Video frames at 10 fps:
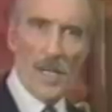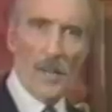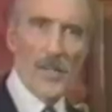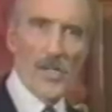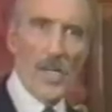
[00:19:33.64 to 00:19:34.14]

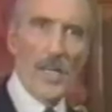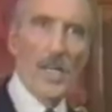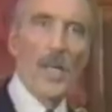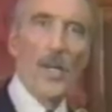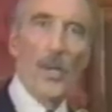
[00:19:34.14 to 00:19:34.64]
a
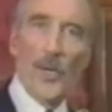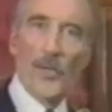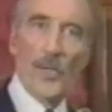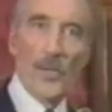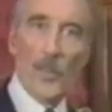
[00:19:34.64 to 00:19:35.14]
mistake
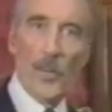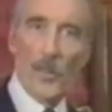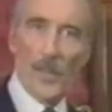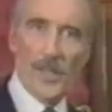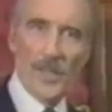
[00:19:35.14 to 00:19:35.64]
not to be
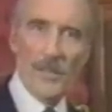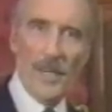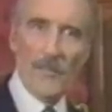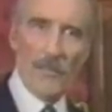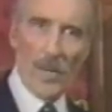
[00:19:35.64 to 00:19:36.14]
repeated
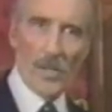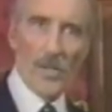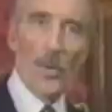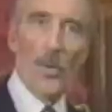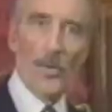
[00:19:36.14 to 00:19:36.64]
by
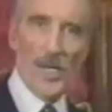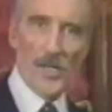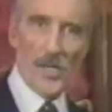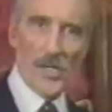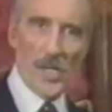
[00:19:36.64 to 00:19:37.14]
Fox or their
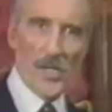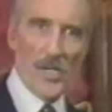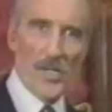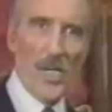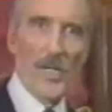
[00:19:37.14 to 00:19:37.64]

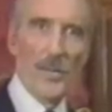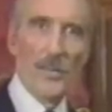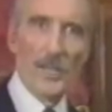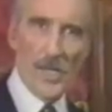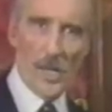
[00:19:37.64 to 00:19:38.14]
successors at
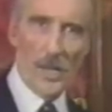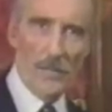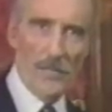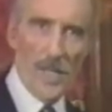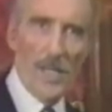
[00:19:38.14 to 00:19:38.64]
Universal.
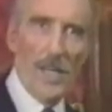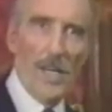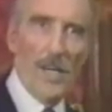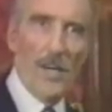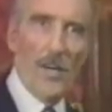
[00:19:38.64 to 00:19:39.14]

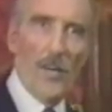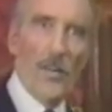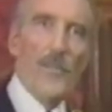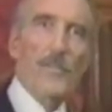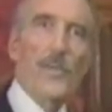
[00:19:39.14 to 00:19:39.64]

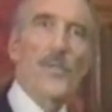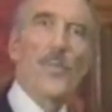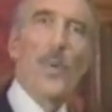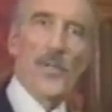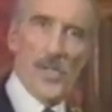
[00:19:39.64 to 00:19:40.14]
Rathbone's
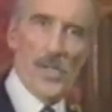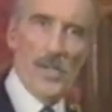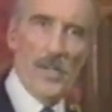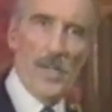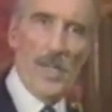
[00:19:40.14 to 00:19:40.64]
Watson
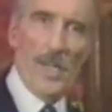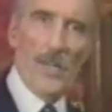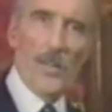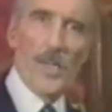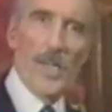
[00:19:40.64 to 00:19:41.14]

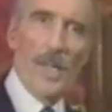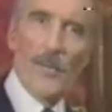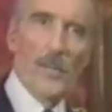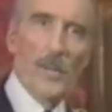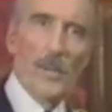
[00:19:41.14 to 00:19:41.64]
was
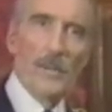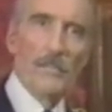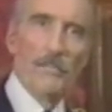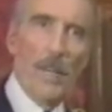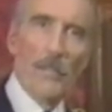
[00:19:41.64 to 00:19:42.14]
lovable,
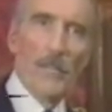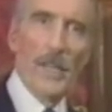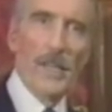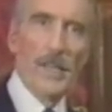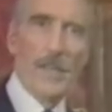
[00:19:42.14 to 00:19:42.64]
bumbling